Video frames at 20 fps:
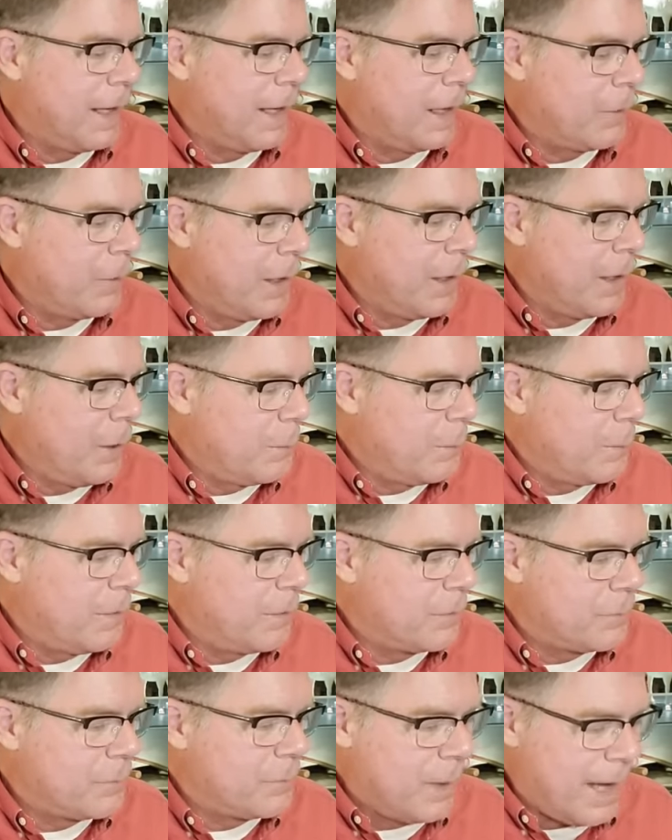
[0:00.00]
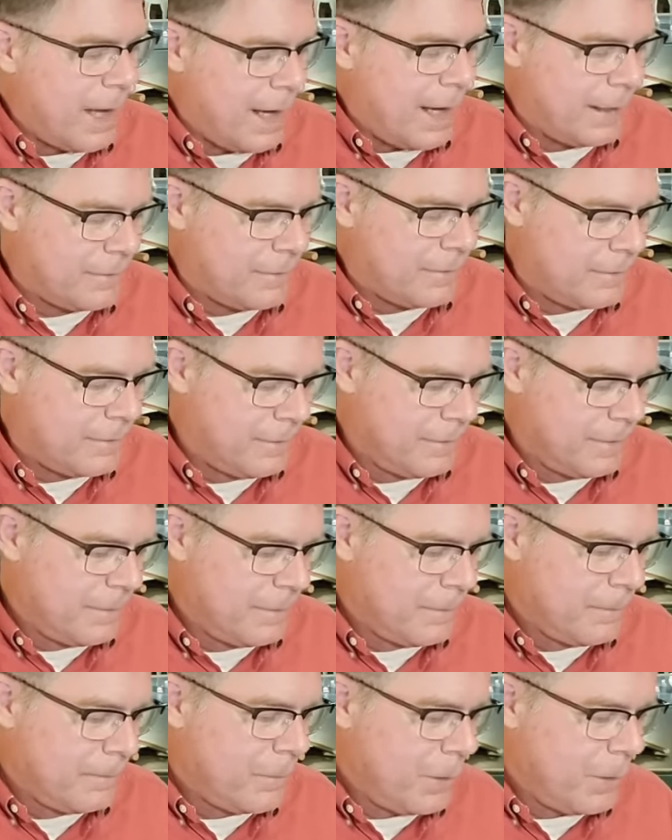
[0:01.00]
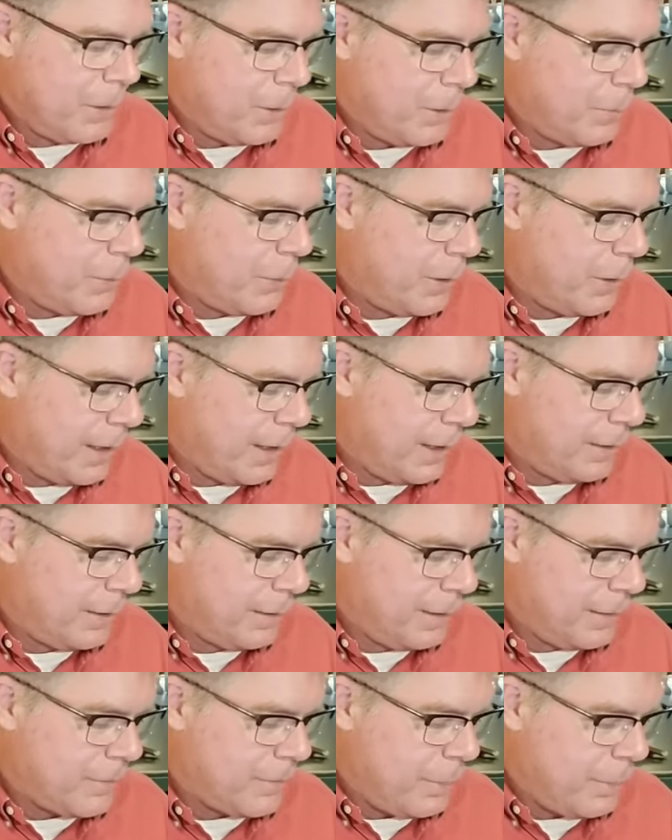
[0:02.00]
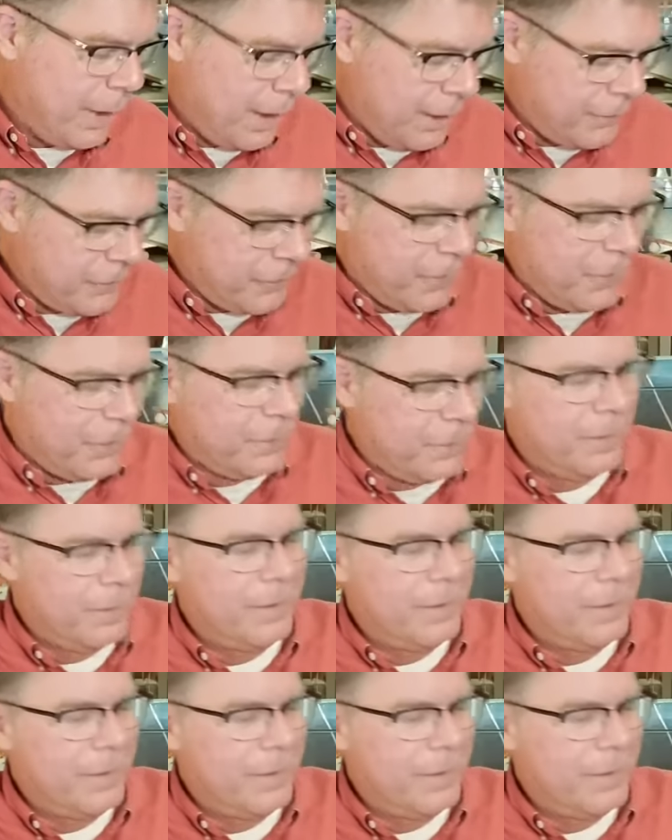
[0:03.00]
How do I open this box? Oh boy, it's a puzzle.